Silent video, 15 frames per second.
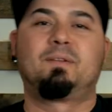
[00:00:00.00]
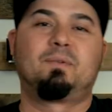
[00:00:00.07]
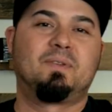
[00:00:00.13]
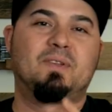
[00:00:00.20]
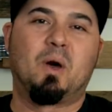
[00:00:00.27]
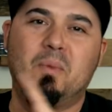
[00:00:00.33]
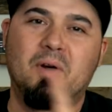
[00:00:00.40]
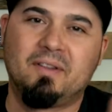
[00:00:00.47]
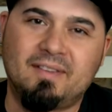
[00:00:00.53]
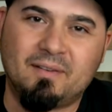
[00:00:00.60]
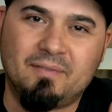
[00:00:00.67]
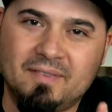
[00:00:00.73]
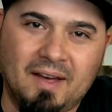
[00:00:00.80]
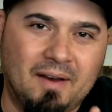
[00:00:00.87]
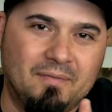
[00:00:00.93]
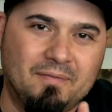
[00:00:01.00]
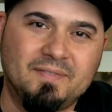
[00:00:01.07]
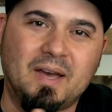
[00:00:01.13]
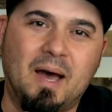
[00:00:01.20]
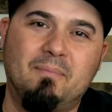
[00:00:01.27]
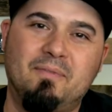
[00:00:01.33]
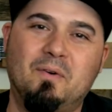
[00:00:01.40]
this was almost a, a
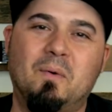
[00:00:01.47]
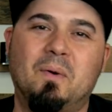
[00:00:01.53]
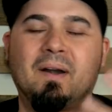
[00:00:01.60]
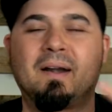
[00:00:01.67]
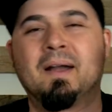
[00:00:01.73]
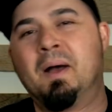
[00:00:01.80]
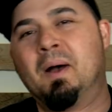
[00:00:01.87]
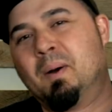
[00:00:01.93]
top four,